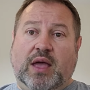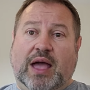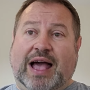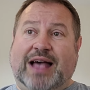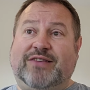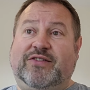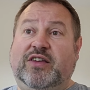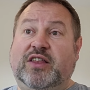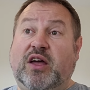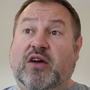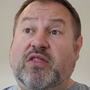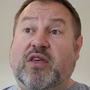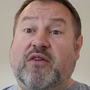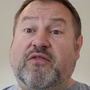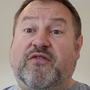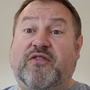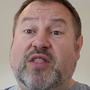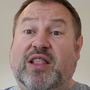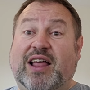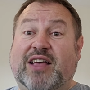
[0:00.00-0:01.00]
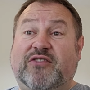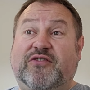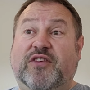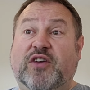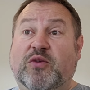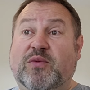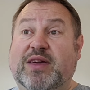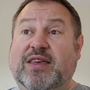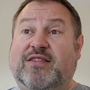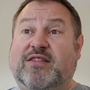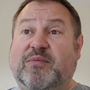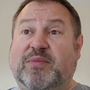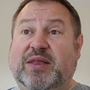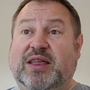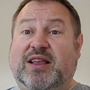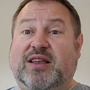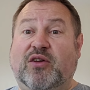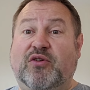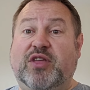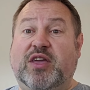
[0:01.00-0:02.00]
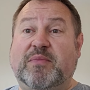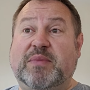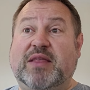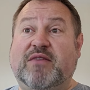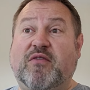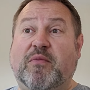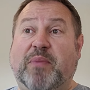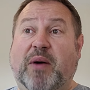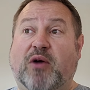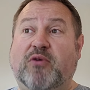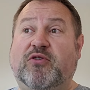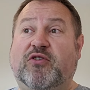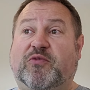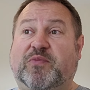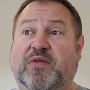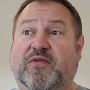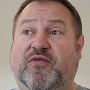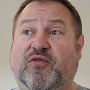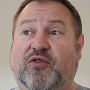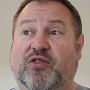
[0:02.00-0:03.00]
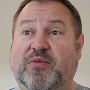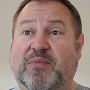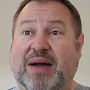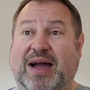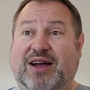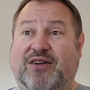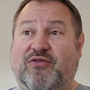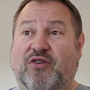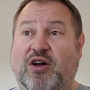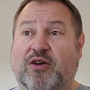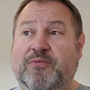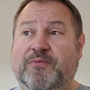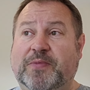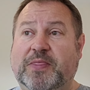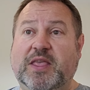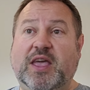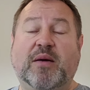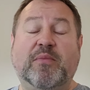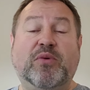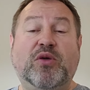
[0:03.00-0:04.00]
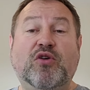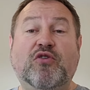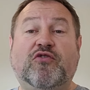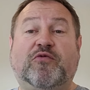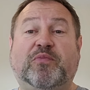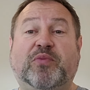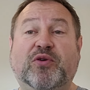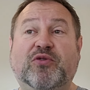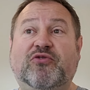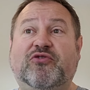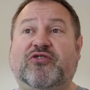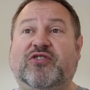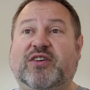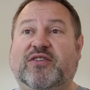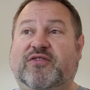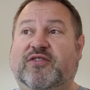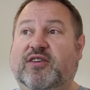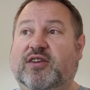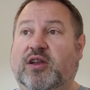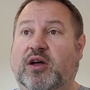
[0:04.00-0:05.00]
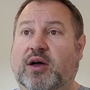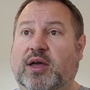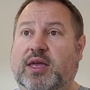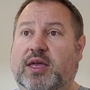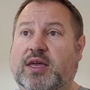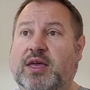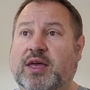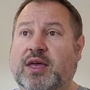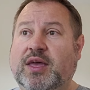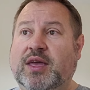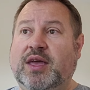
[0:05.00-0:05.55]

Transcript: As you know, though, for the last few weeks I've been including a bit of a bonus before the macro, the amuse-bouche, if you like.